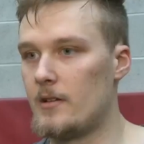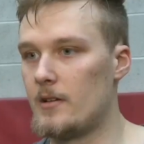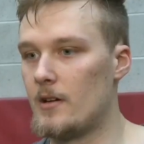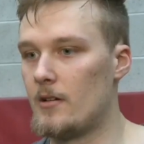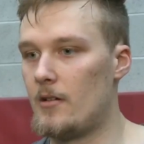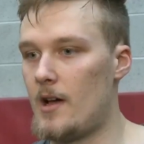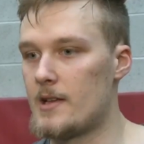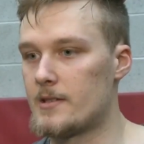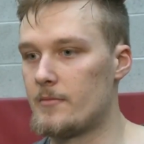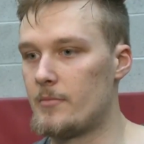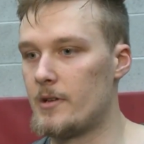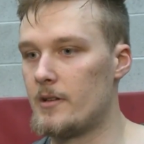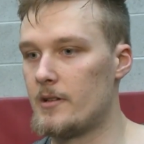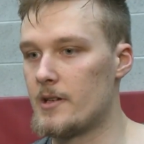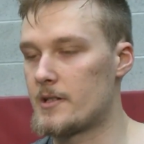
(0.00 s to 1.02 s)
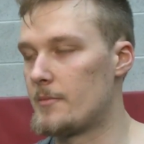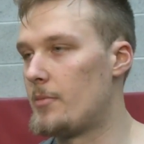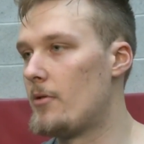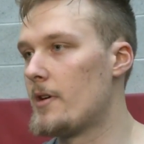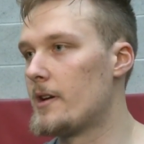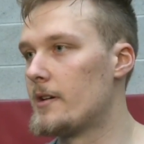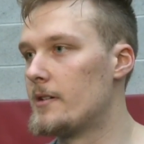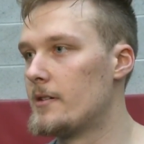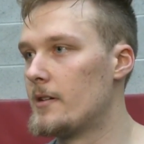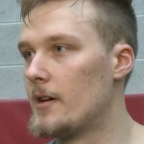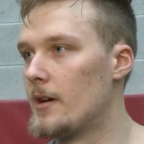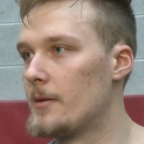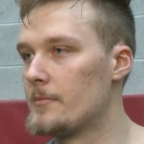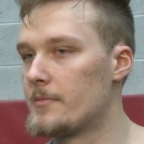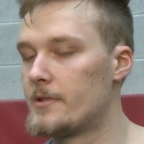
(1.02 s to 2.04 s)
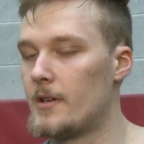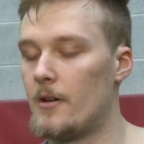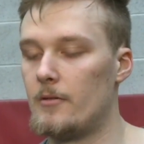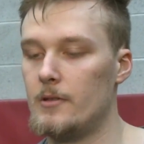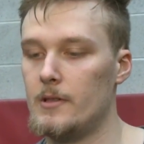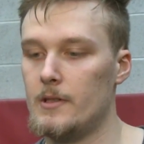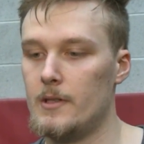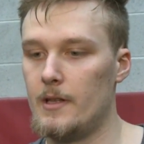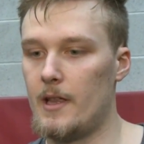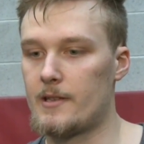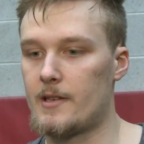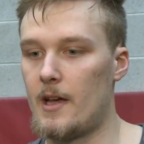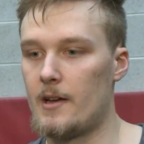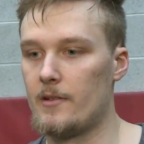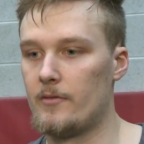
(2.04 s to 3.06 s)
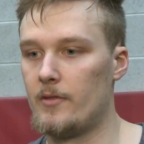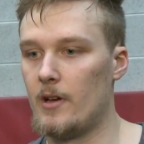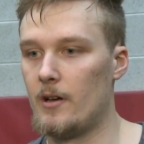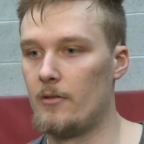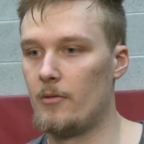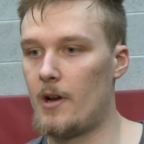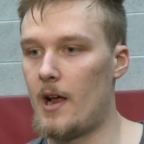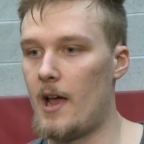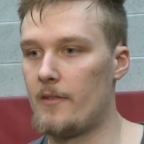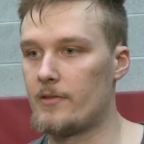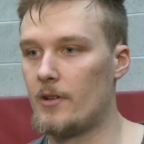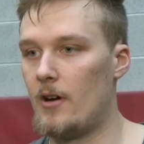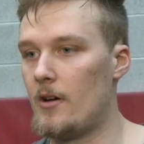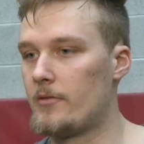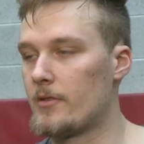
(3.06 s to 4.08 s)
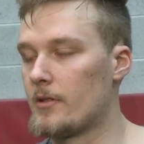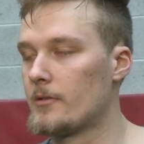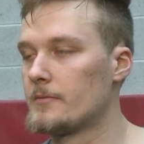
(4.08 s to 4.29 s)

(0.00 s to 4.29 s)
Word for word: You know, hasn't been disappointed. Um, so that's kind of uh, what I have to offer.